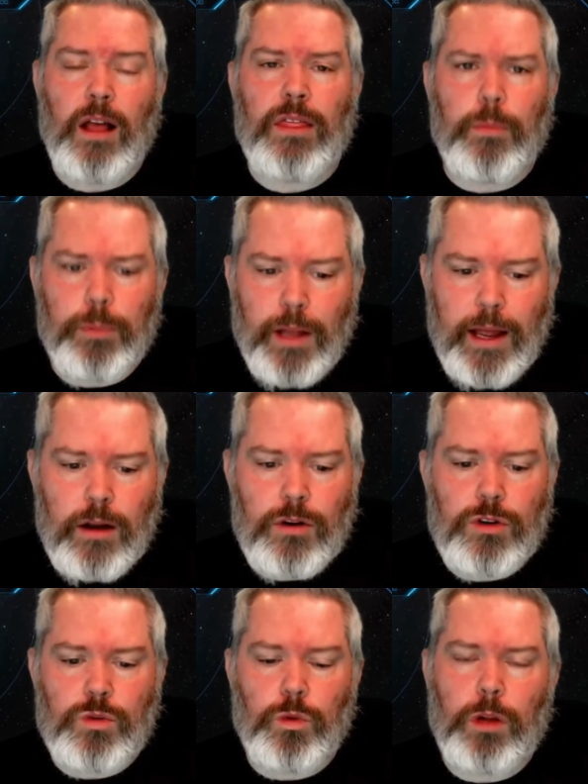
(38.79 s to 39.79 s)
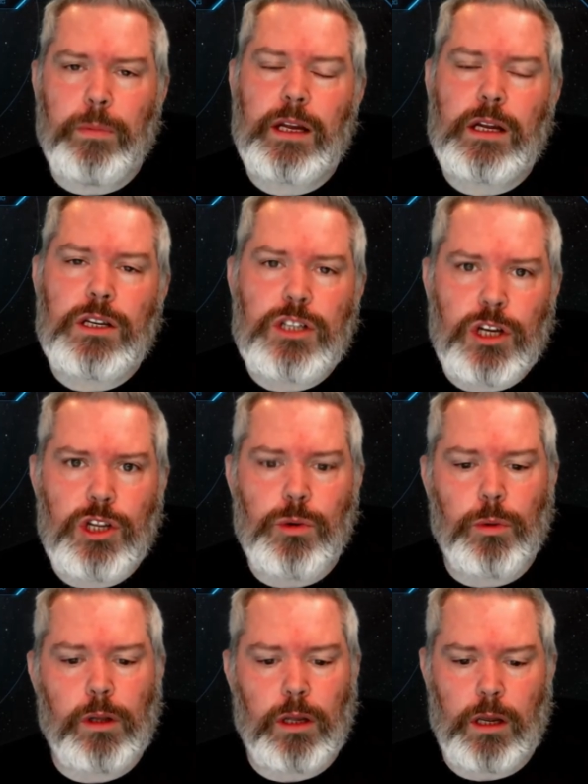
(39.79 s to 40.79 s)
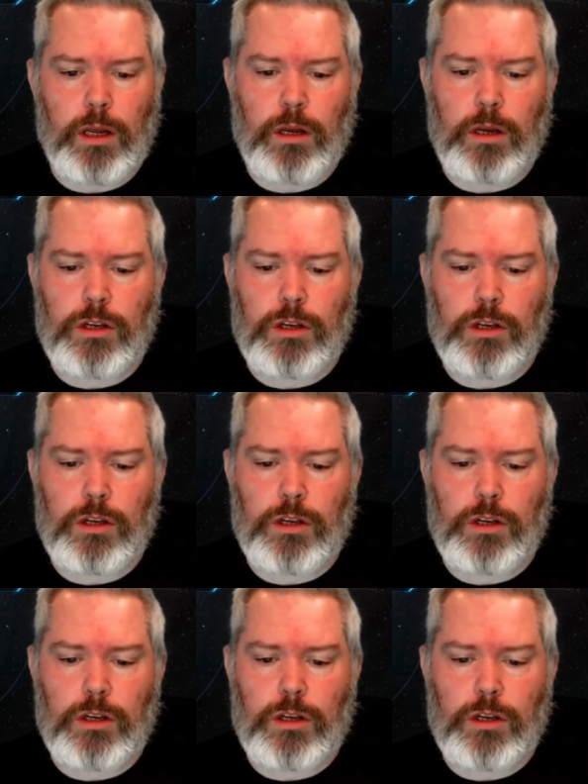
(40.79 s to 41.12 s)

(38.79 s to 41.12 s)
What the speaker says: the players will be continually